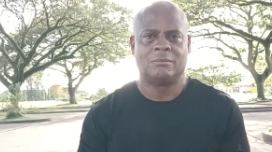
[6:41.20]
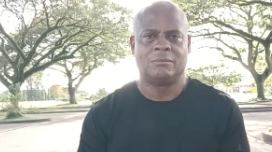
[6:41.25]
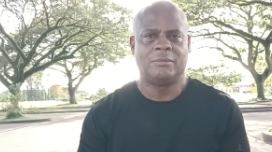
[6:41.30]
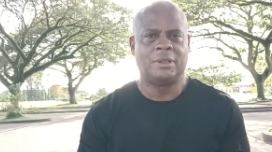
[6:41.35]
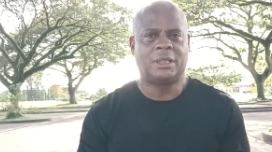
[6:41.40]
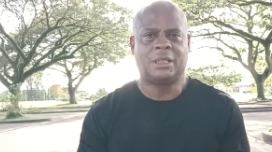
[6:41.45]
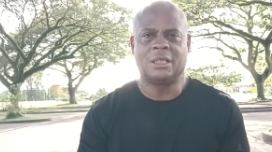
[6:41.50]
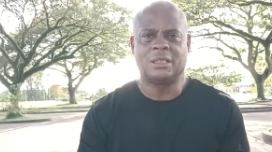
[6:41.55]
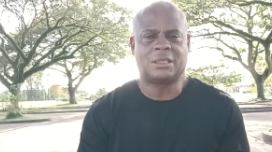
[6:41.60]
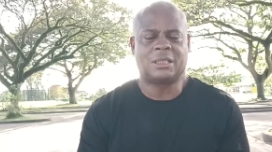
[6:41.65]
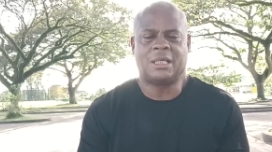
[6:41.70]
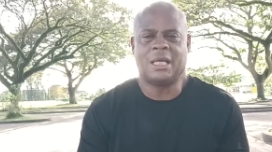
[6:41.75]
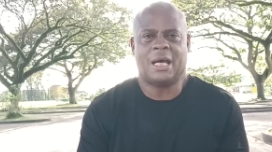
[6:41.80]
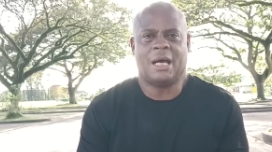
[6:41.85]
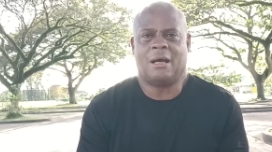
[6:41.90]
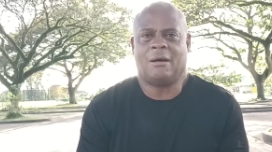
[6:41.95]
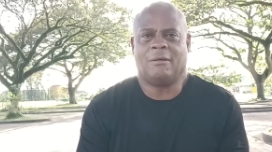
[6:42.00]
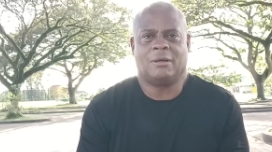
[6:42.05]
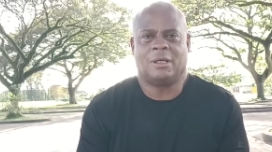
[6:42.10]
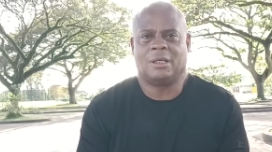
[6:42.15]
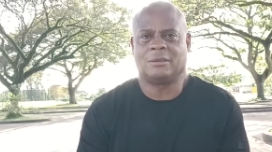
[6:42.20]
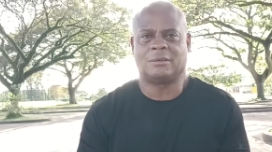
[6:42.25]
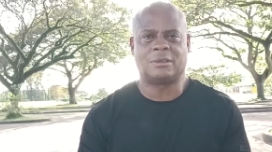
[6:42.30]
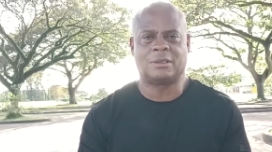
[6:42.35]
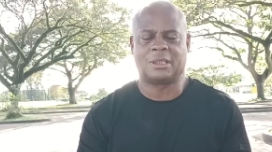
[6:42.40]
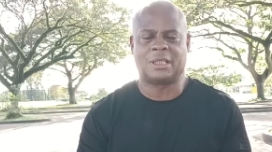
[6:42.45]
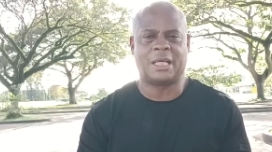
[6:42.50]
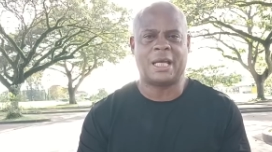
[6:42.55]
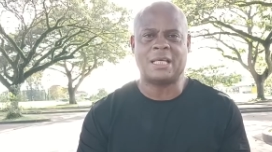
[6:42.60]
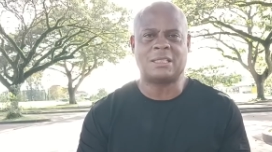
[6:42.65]
Because Cal, uh,
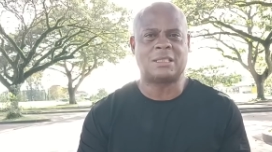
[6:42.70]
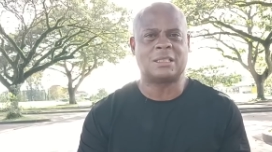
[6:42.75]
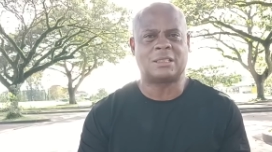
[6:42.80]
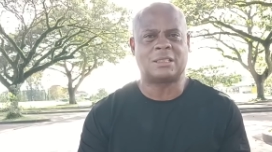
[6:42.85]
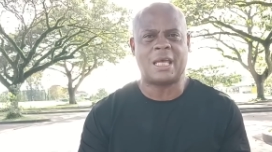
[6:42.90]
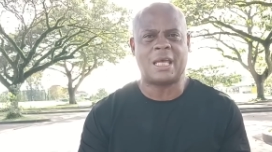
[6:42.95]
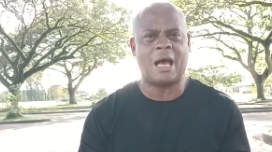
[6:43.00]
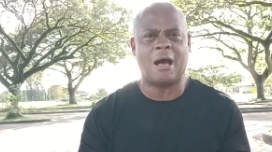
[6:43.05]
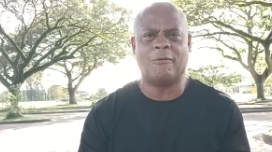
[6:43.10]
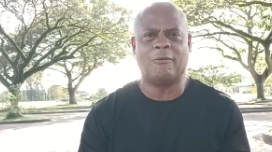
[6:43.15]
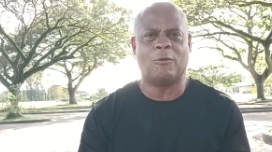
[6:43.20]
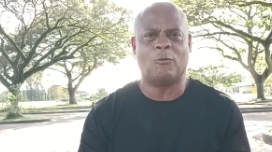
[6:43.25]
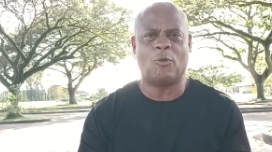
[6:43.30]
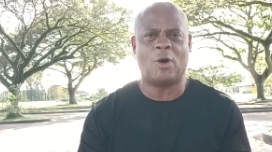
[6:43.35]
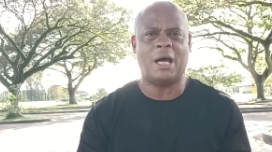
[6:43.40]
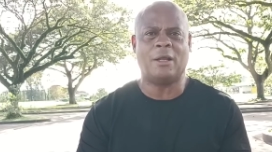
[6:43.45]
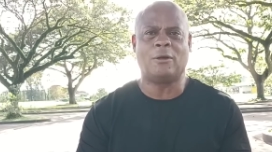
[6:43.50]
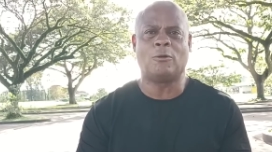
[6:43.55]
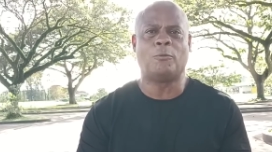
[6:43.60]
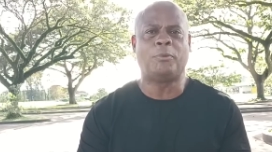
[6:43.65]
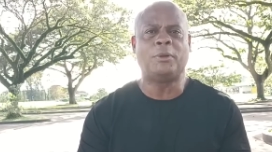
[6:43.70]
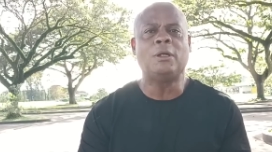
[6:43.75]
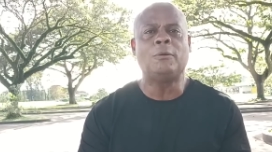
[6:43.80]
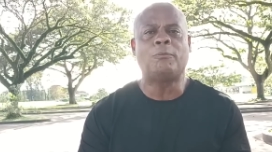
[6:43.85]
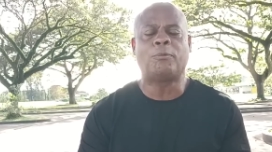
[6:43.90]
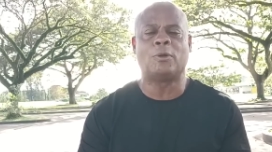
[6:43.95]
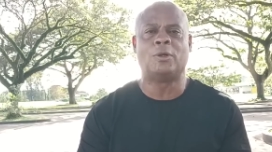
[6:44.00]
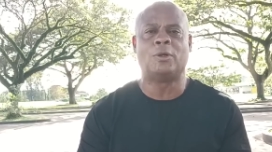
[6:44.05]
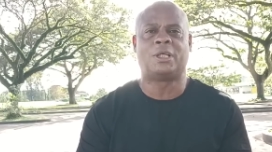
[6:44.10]
yes, it's Calvin. Why do people